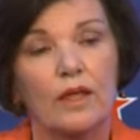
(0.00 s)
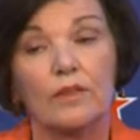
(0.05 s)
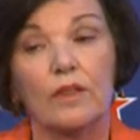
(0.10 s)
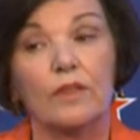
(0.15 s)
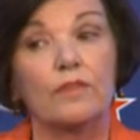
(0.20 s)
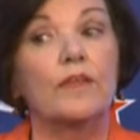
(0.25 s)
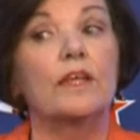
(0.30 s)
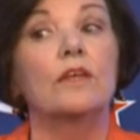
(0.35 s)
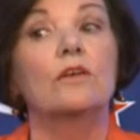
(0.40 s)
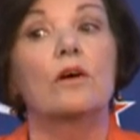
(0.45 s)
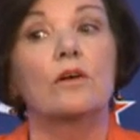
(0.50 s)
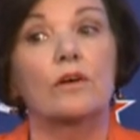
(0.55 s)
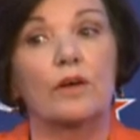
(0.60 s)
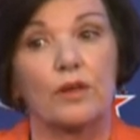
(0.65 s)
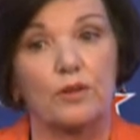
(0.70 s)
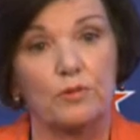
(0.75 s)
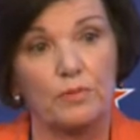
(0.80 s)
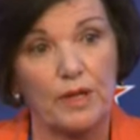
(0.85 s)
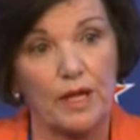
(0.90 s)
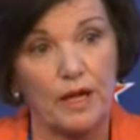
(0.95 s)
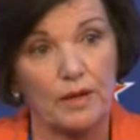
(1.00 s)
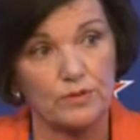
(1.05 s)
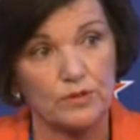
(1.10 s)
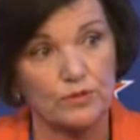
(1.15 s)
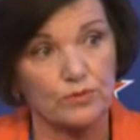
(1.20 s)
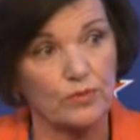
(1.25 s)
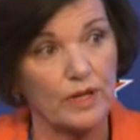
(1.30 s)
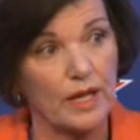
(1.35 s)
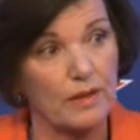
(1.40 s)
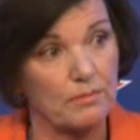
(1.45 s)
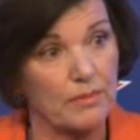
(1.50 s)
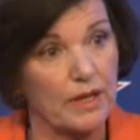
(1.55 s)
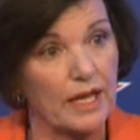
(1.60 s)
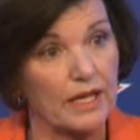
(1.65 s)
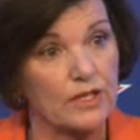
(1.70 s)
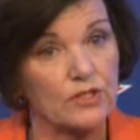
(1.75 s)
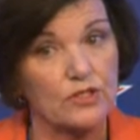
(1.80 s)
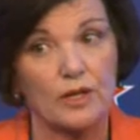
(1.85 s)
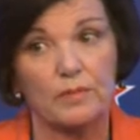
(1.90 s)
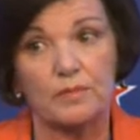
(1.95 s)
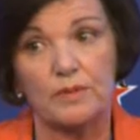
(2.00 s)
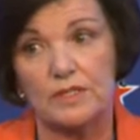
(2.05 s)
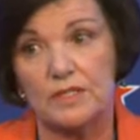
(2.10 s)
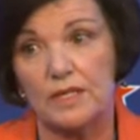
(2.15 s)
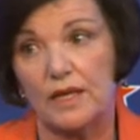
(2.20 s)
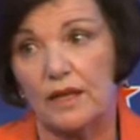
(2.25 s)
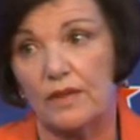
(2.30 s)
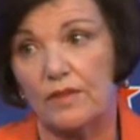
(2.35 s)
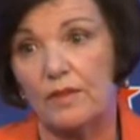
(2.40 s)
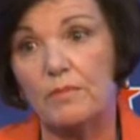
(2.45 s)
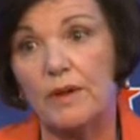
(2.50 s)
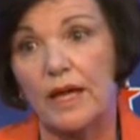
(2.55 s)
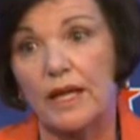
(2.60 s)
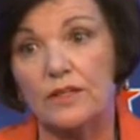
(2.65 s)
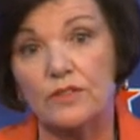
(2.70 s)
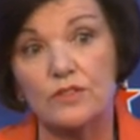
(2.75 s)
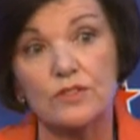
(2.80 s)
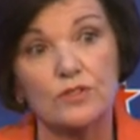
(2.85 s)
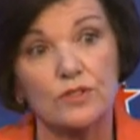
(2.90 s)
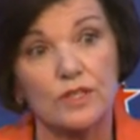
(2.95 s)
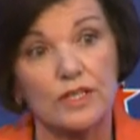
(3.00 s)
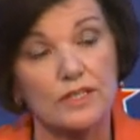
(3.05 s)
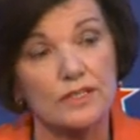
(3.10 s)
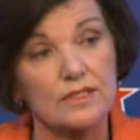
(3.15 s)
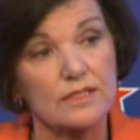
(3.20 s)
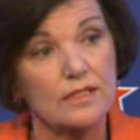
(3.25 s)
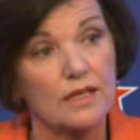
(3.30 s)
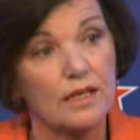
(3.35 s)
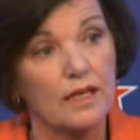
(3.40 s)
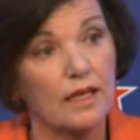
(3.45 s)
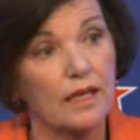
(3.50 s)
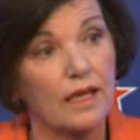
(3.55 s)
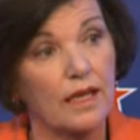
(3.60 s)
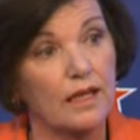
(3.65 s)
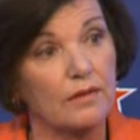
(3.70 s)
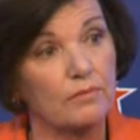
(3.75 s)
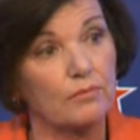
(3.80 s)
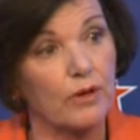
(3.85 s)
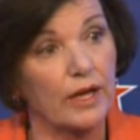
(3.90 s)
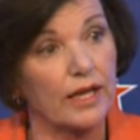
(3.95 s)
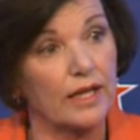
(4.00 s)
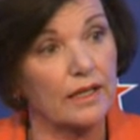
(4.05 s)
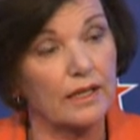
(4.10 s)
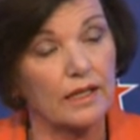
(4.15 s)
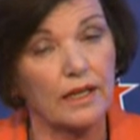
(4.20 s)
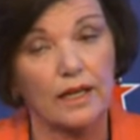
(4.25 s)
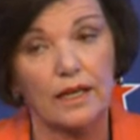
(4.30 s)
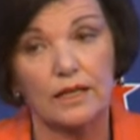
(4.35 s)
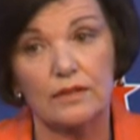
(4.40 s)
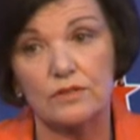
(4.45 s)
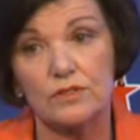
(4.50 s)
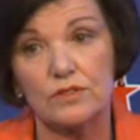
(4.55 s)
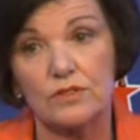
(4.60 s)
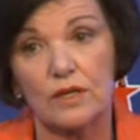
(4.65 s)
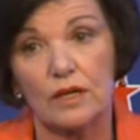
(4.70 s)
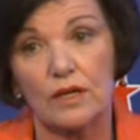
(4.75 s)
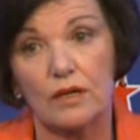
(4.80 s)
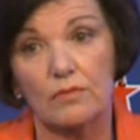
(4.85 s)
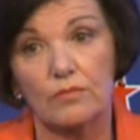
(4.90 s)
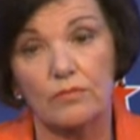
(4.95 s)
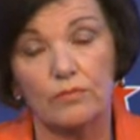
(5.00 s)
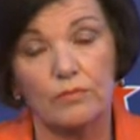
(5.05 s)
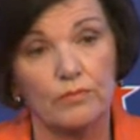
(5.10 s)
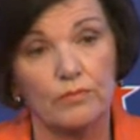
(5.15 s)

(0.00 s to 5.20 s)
that they're not going to be able to rampage up and down the main streets and break and uh,